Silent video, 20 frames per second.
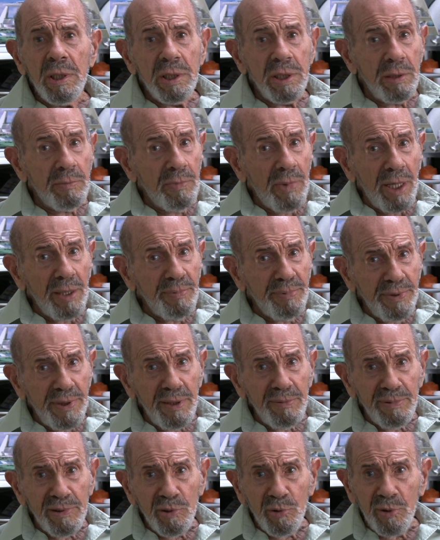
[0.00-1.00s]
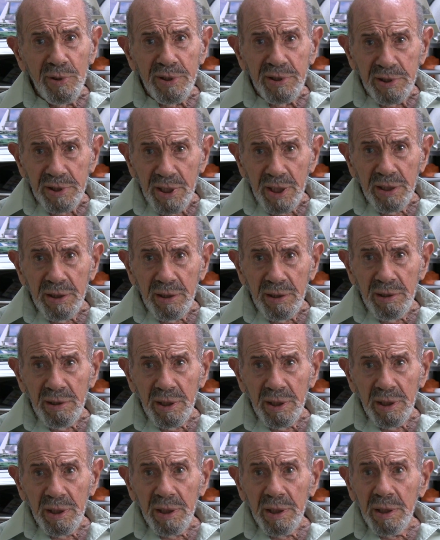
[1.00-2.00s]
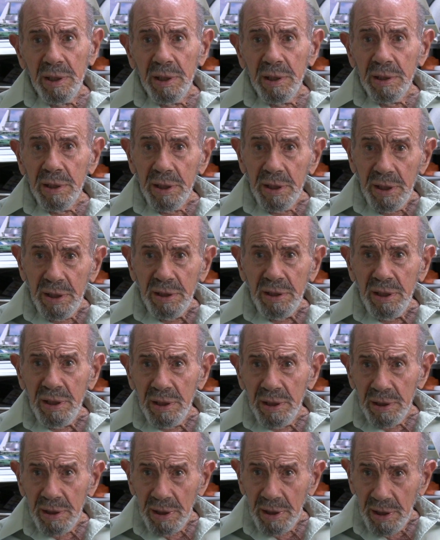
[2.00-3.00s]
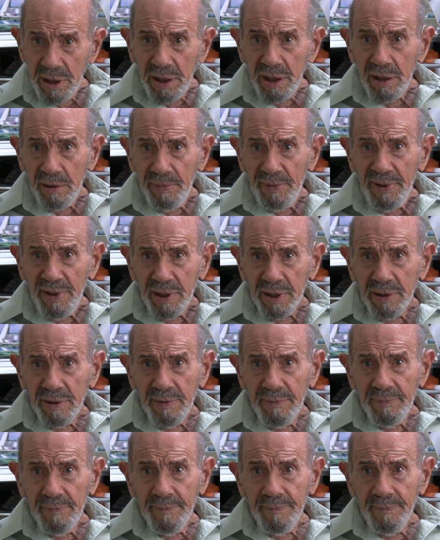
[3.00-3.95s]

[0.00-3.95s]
You might be able to extend the Indian a little bit,